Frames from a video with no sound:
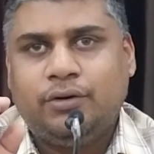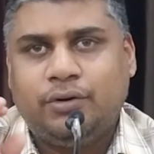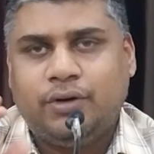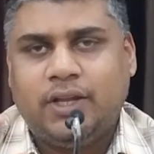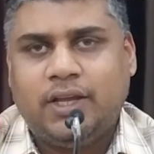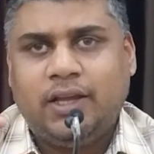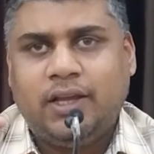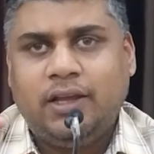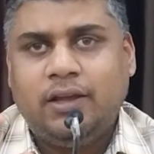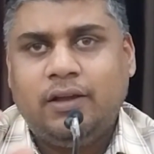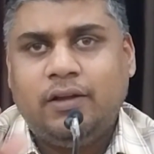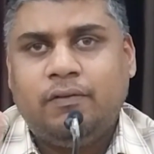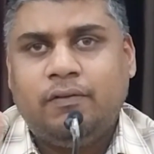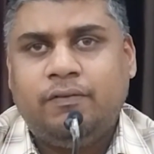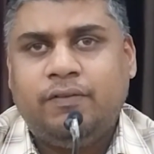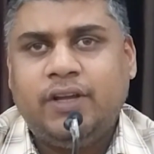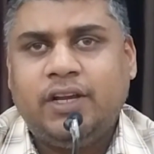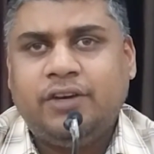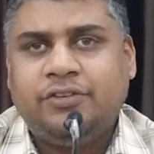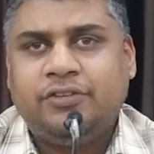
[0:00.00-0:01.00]
Today,
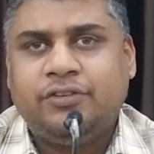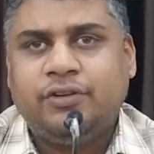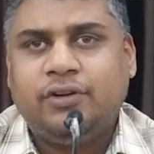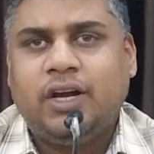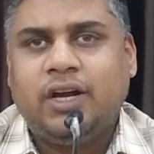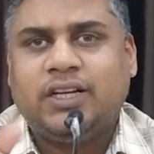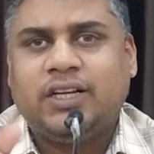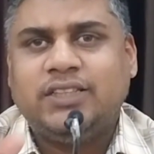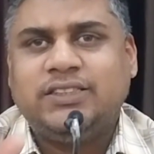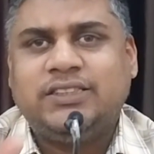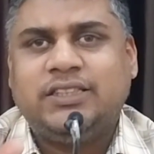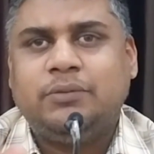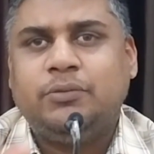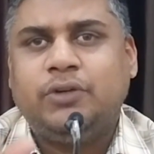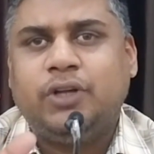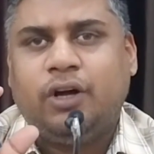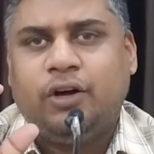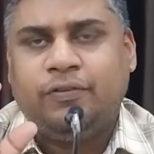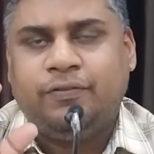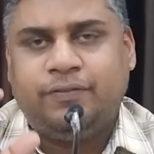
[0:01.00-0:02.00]
we are so
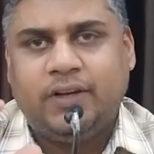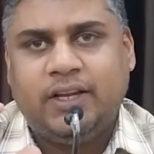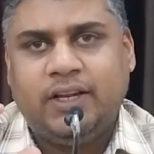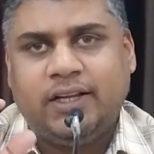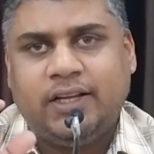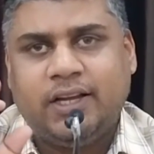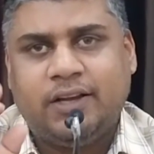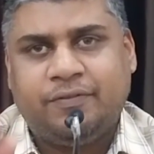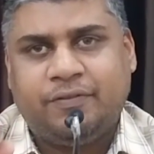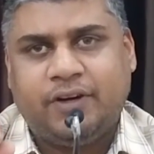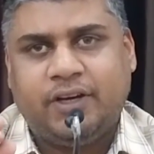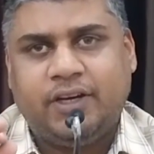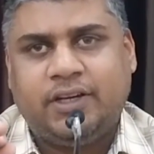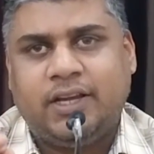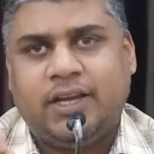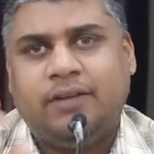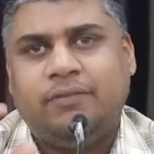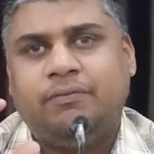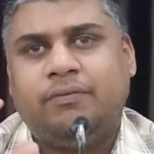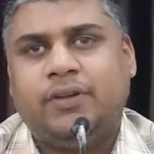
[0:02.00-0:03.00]
accustomed of filling our free
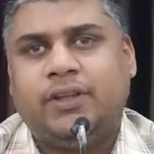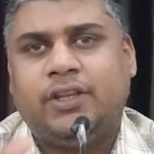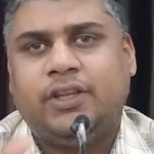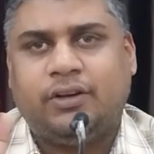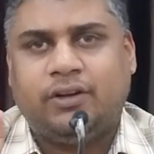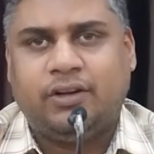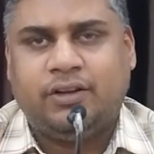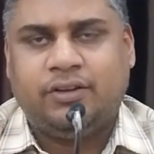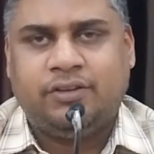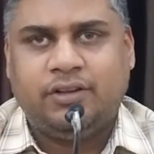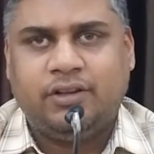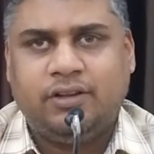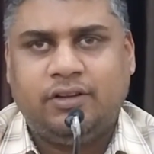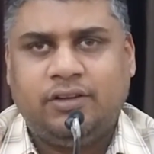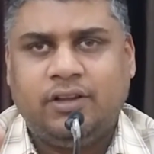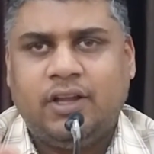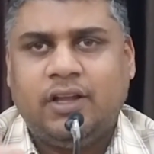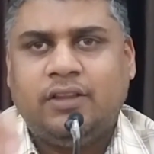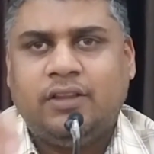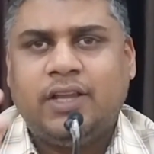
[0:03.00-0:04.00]
time with the
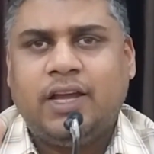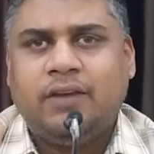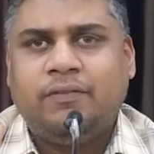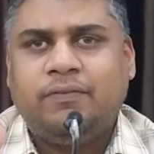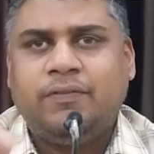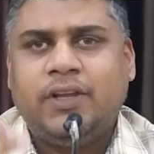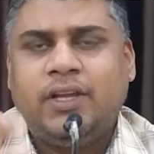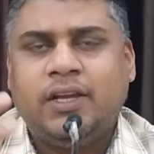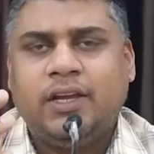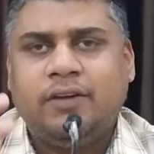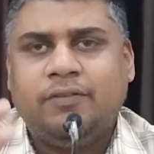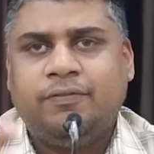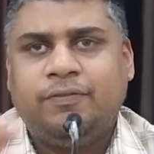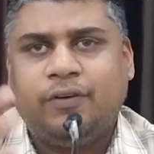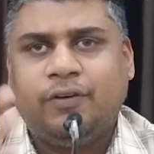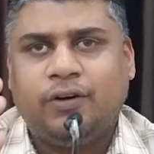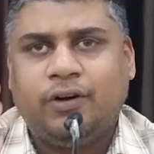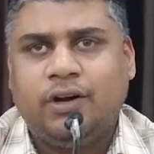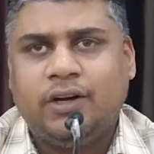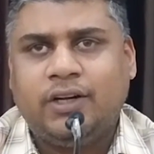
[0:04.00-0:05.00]
noises that we
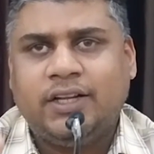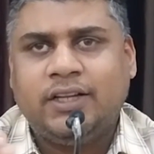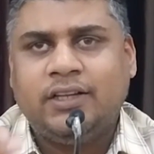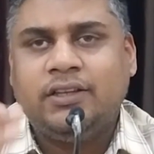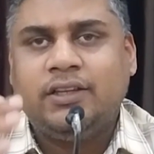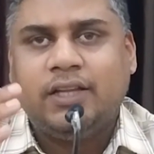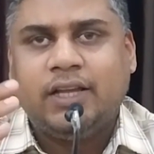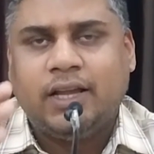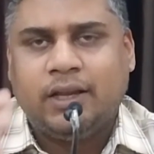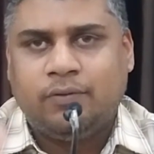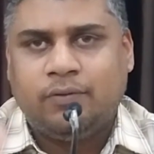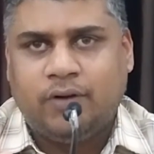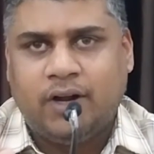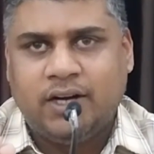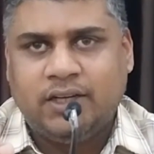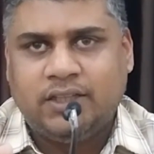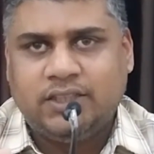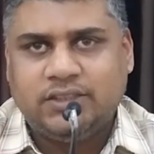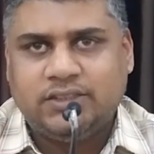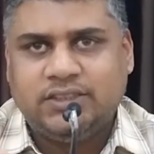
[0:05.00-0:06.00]
have forgotten the
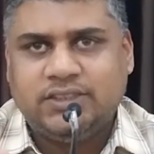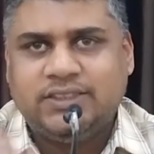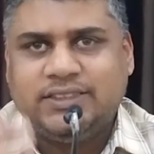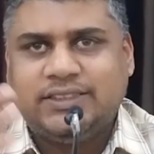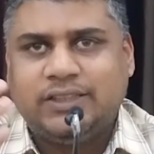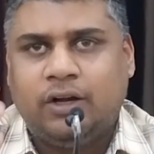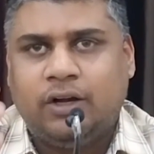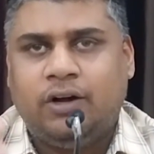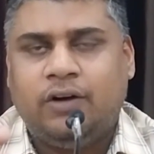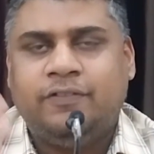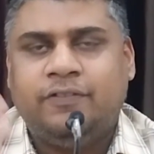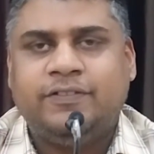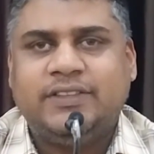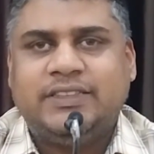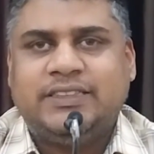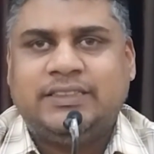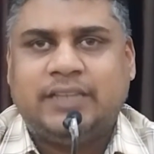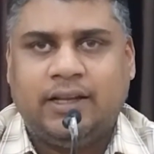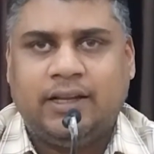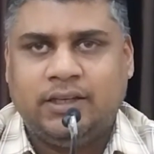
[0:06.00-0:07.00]
advantages
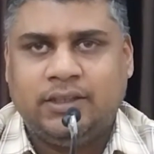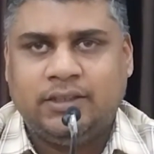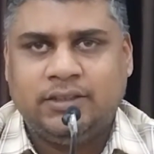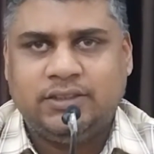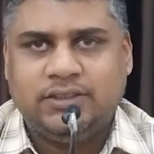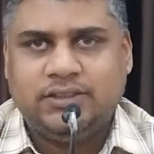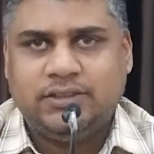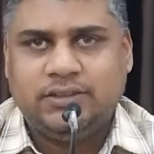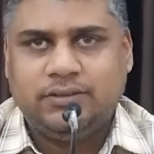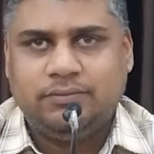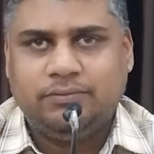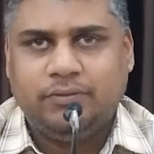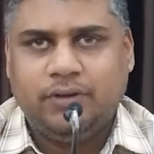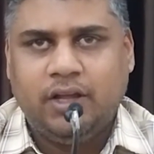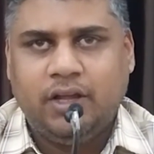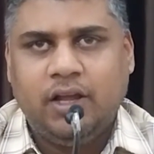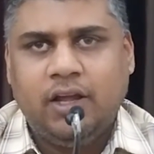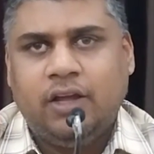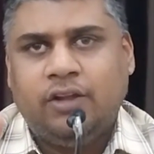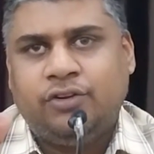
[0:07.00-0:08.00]
of silence.
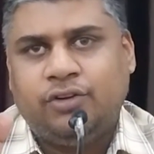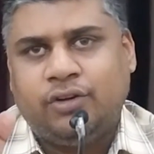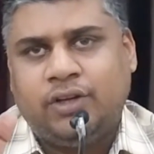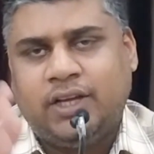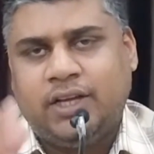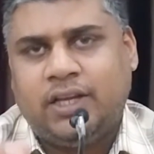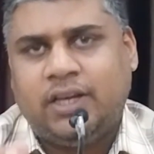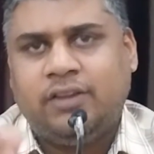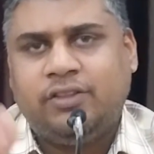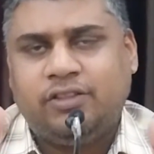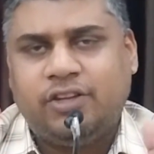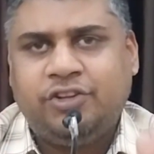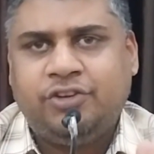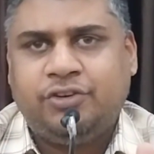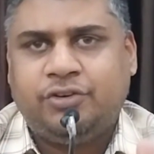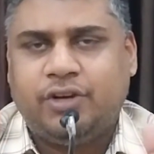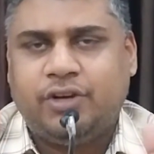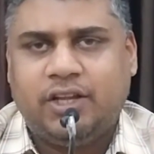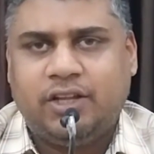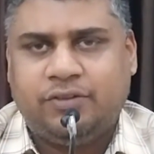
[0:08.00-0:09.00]
So here in
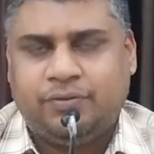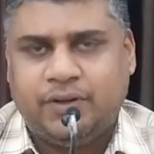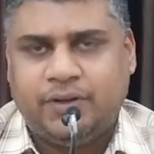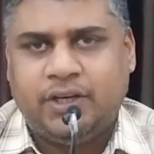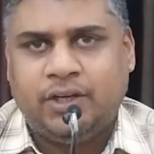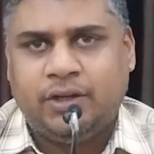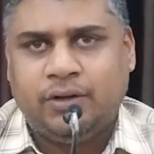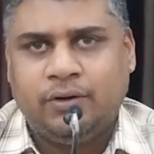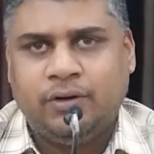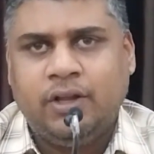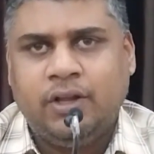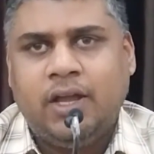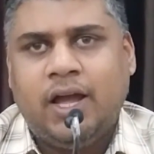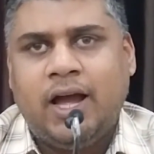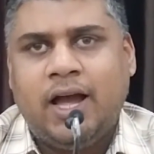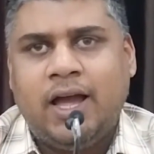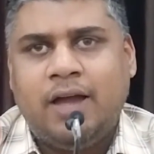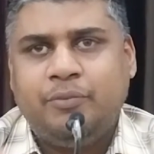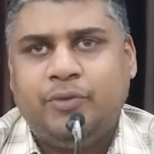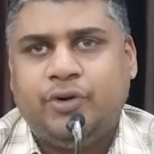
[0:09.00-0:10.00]
this today's video,
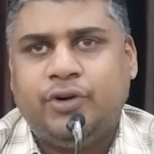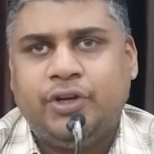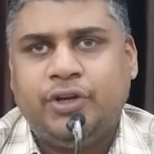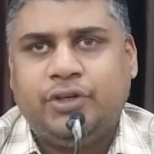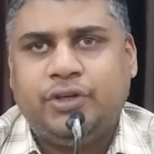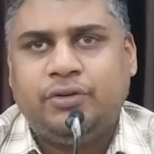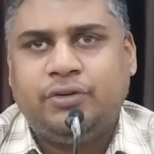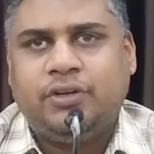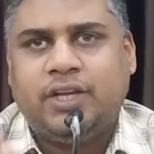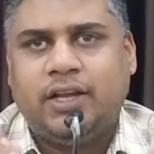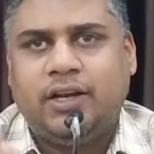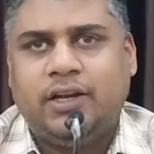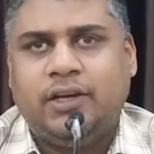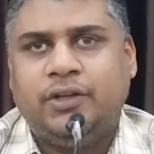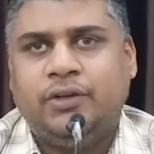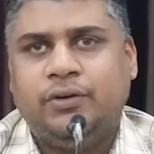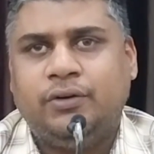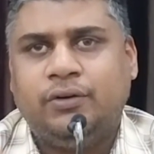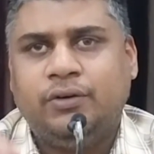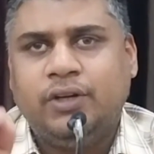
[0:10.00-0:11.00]
I'm going to tell
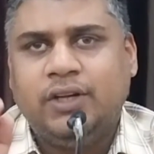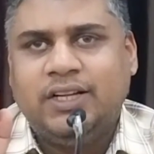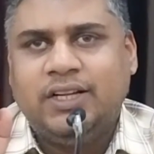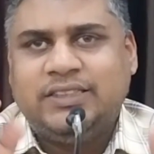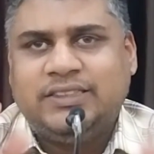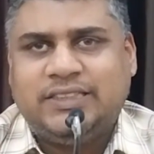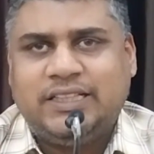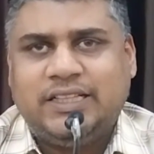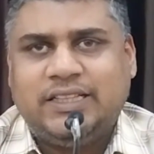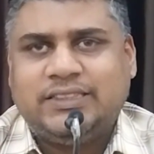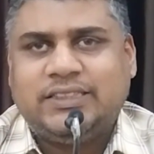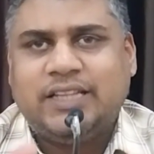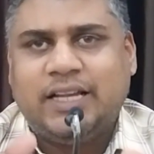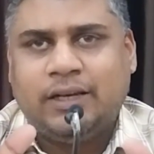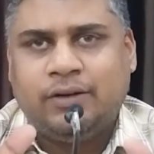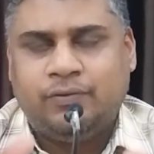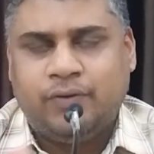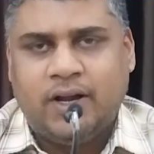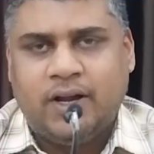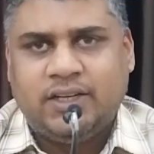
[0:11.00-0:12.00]
you
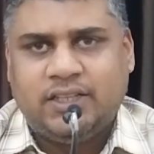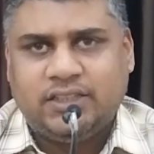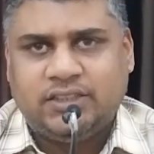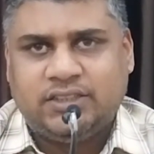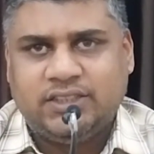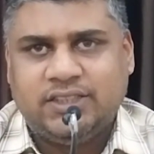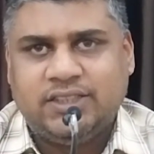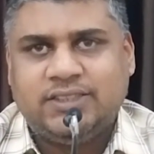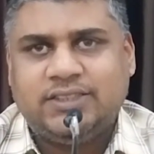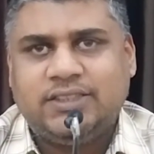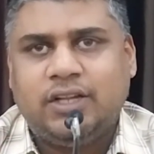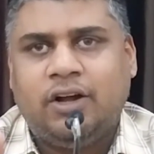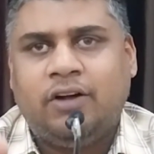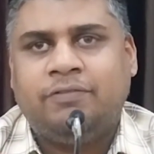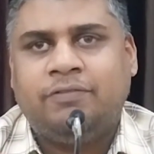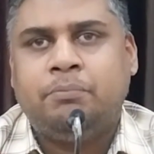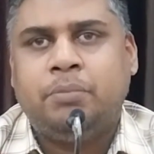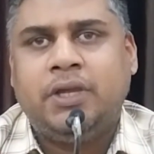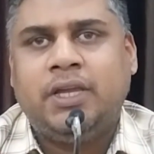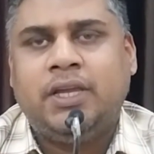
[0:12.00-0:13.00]
6 advantages
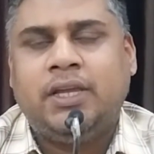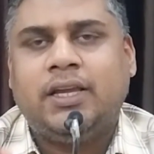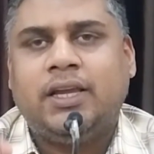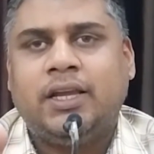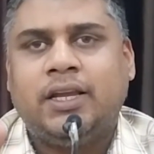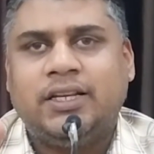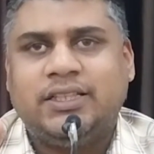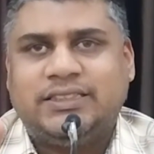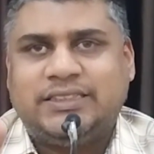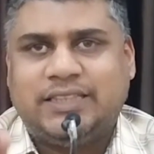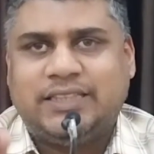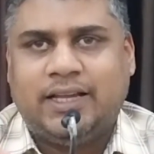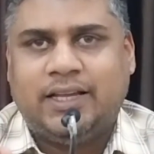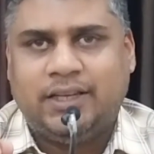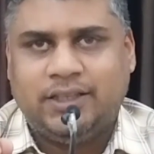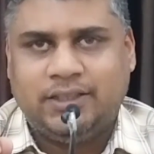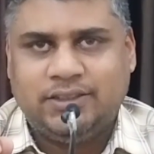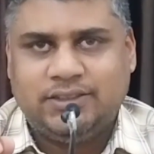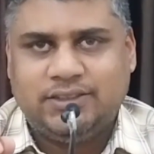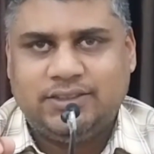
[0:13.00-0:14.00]
of being in
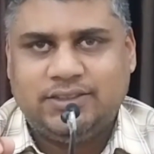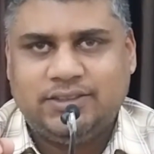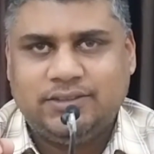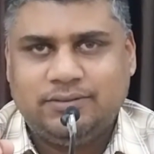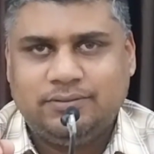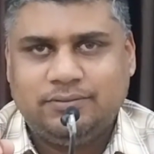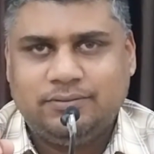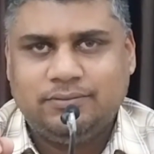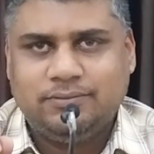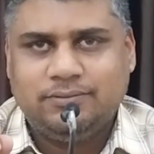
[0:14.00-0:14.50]
silence.